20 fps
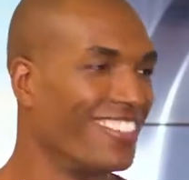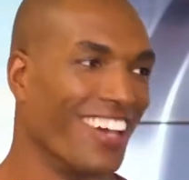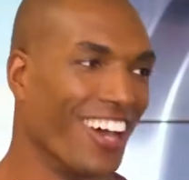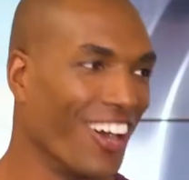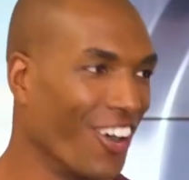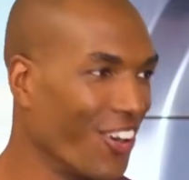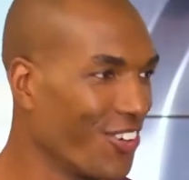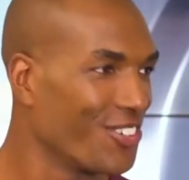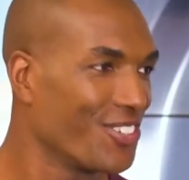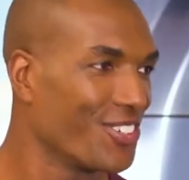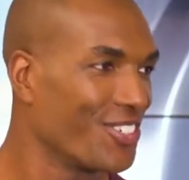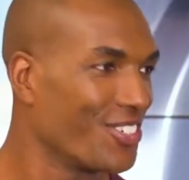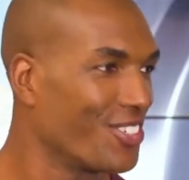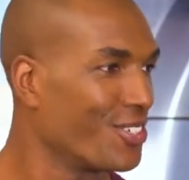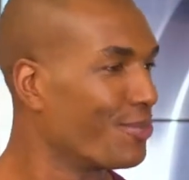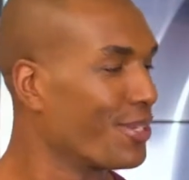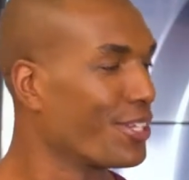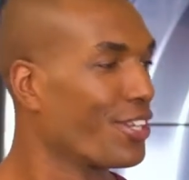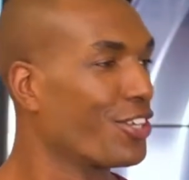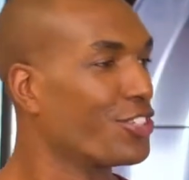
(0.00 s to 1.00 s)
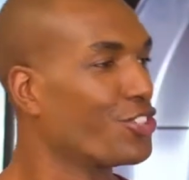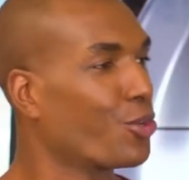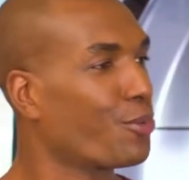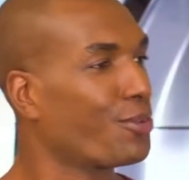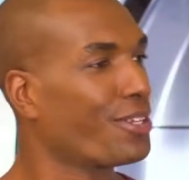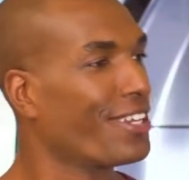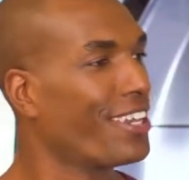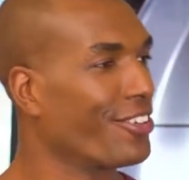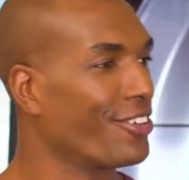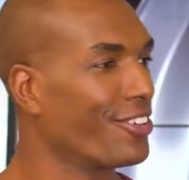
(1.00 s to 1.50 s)
No, because you're a
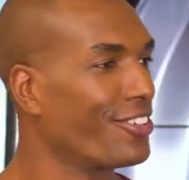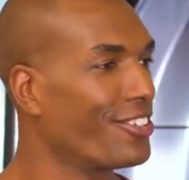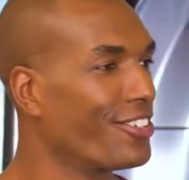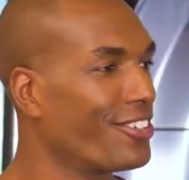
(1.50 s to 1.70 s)
beginner.